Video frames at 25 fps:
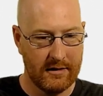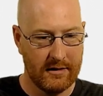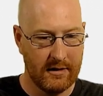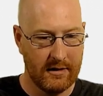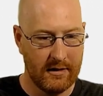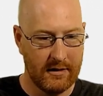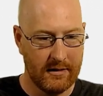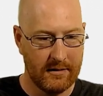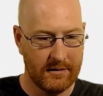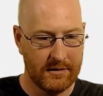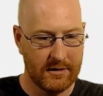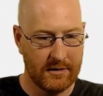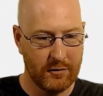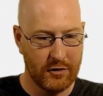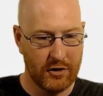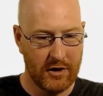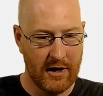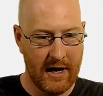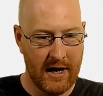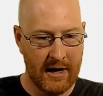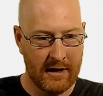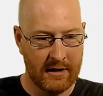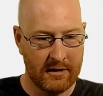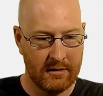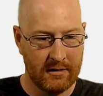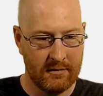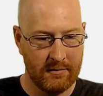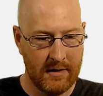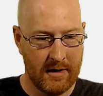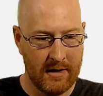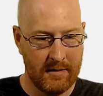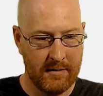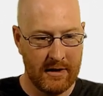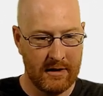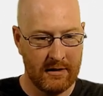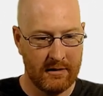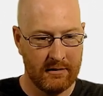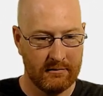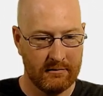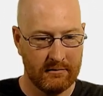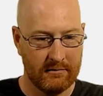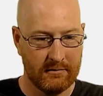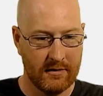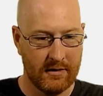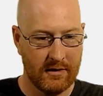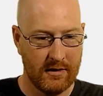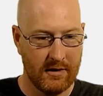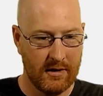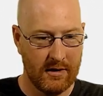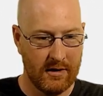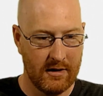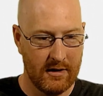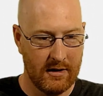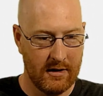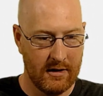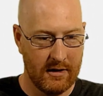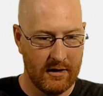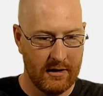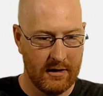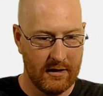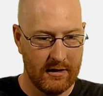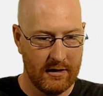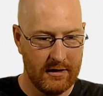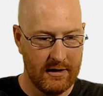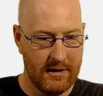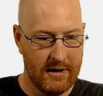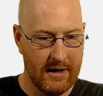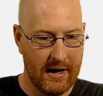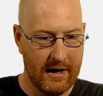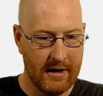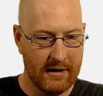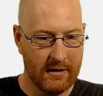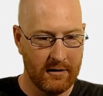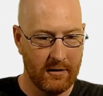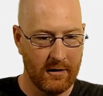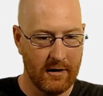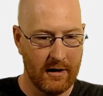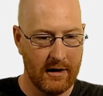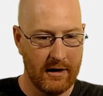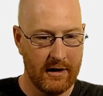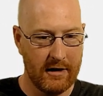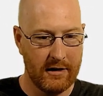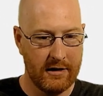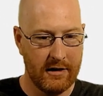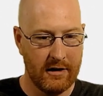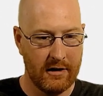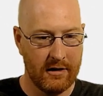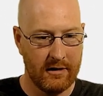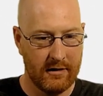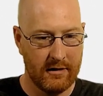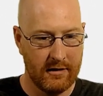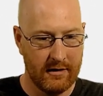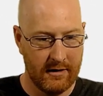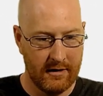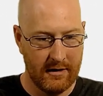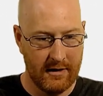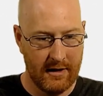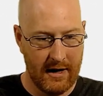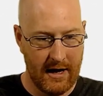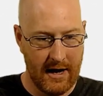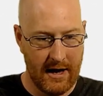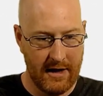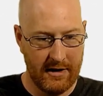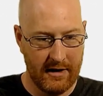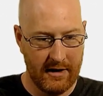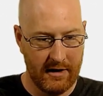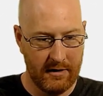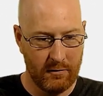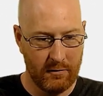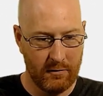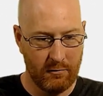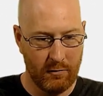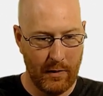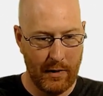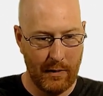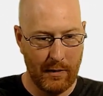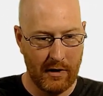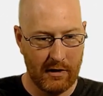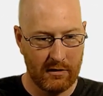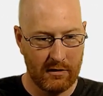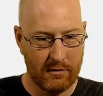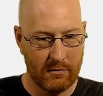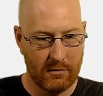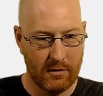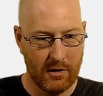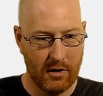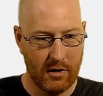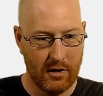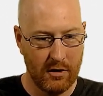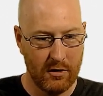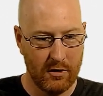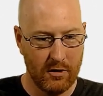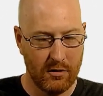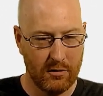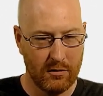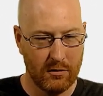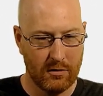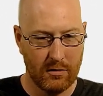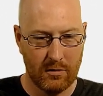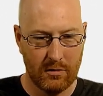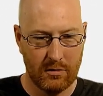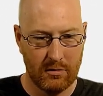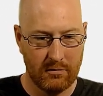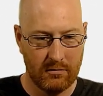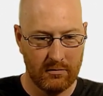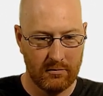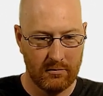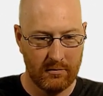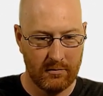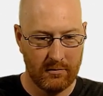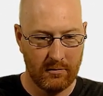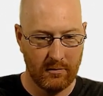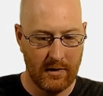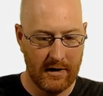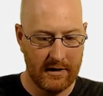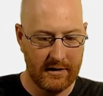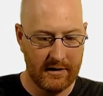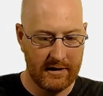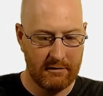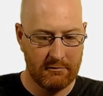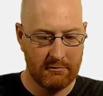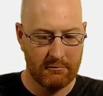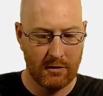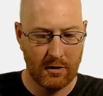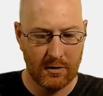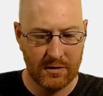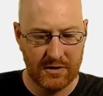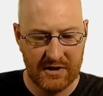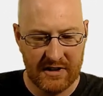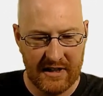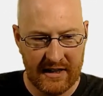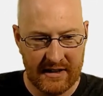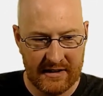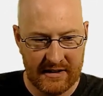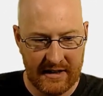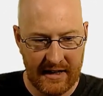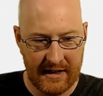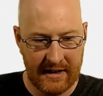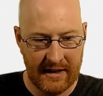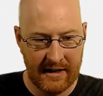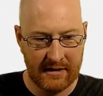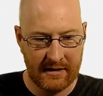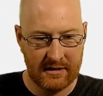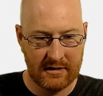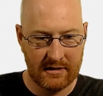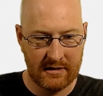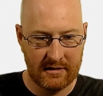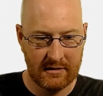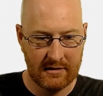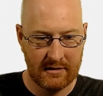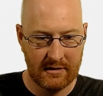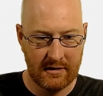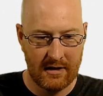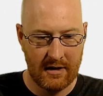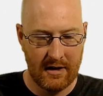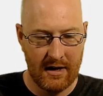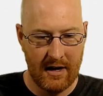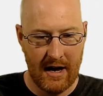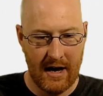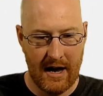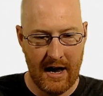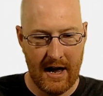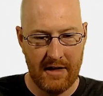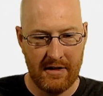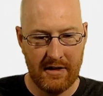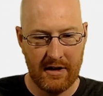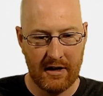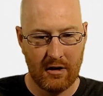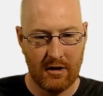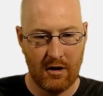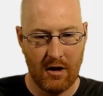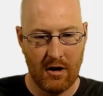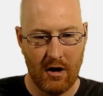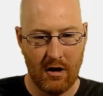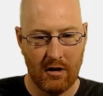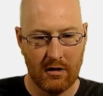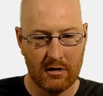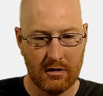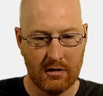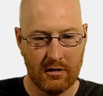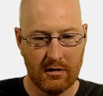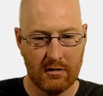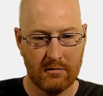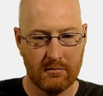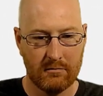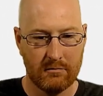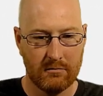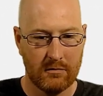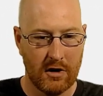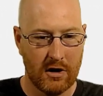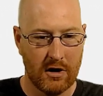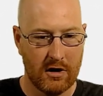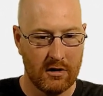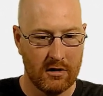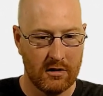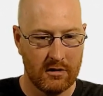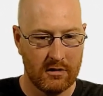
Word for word: uh, subtract maybe, dot grid, and then we want row, what, row six, I guess, and then column